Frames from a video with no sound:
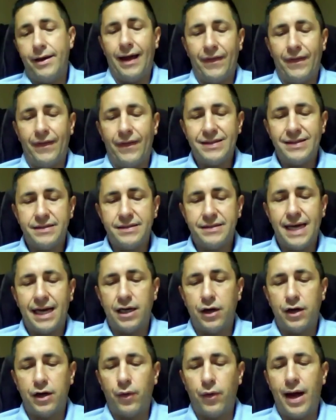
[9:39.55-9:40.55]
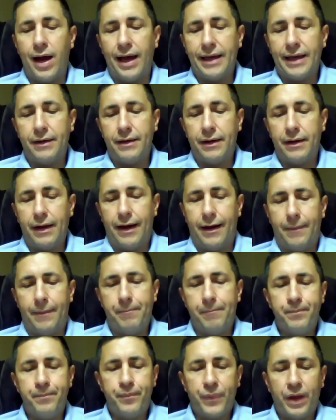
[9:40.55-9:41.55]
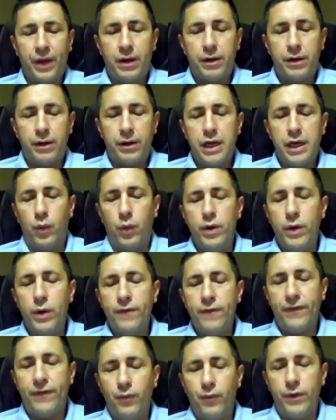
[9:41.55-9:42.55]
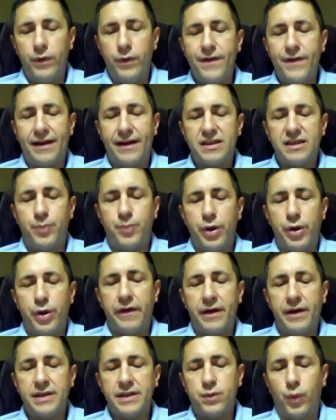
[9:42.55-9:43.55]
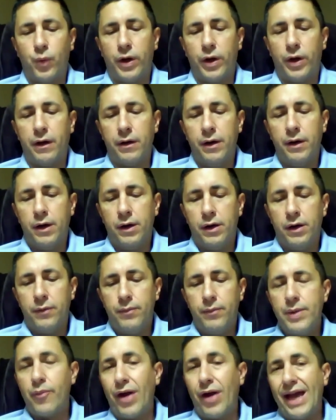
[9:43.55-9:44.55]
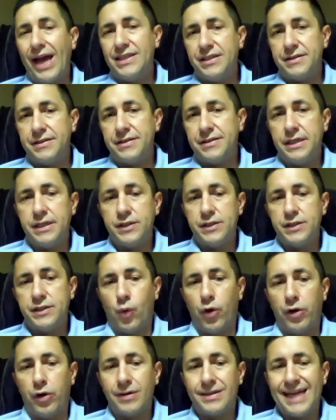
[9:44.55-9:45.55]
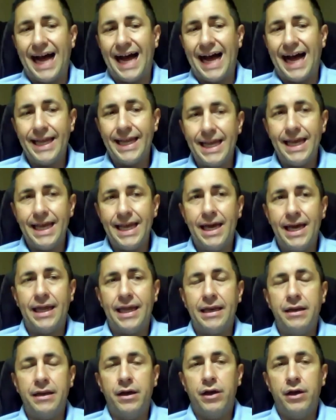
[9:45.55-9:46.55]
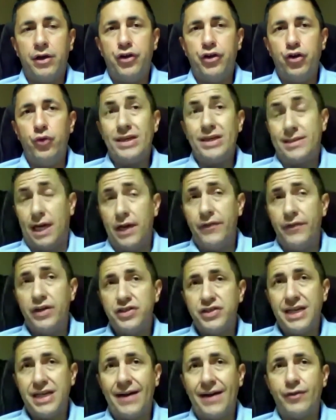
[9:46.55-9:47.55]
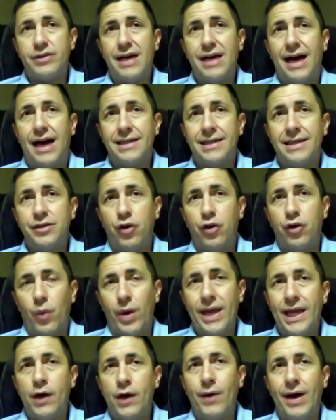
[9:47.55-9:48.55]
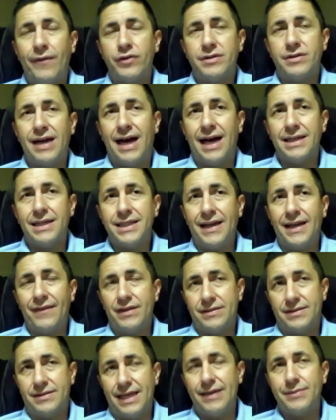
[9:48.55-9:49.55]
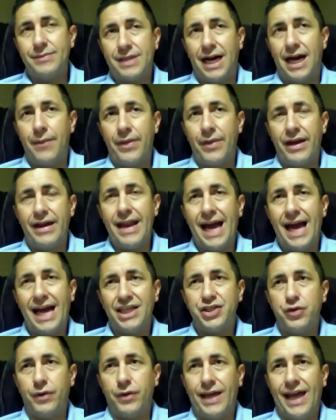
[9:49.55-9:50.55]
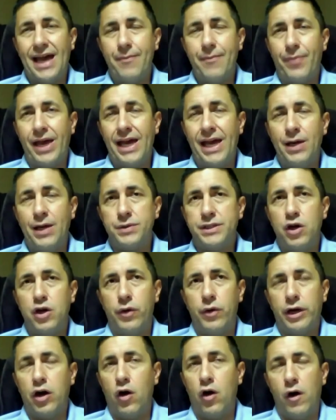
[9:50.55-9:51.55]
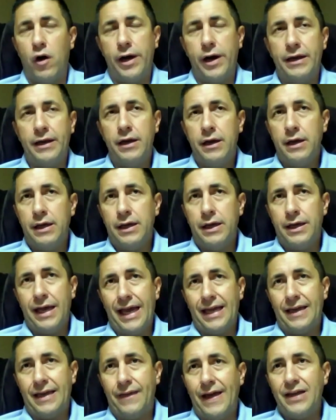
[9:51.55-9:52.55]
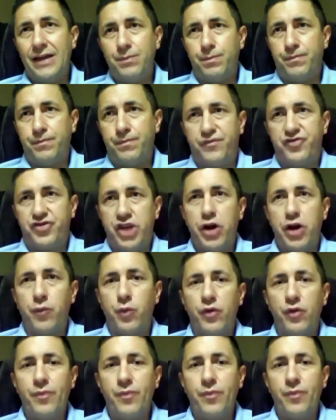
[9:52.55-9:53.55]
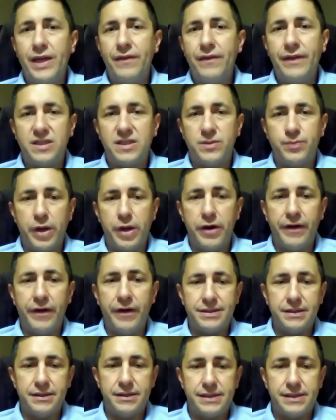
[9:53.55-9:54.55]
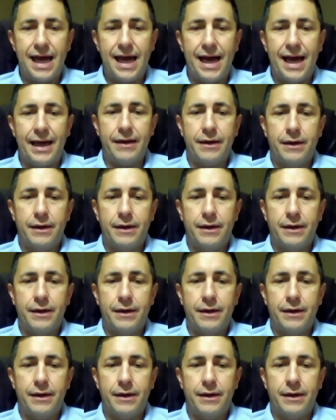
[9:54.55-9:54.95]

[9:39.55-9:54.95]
that's exactly right. We've got experience where member agencies were tying in and doing television advertising or radio advertising at the same time that a national campaign was going on, and they shared with me the experiences that